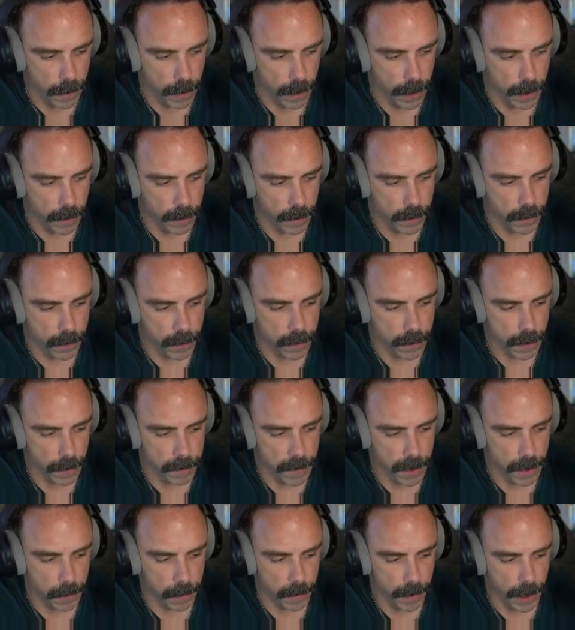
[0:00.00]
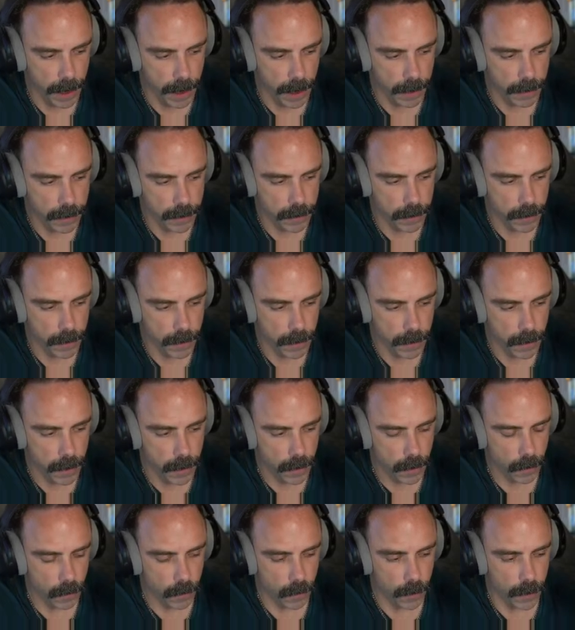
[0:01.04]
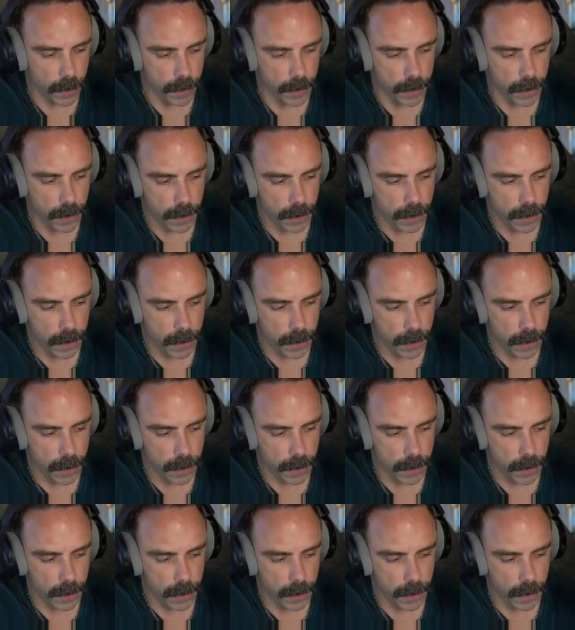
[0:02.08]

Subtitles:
And this subnet mask would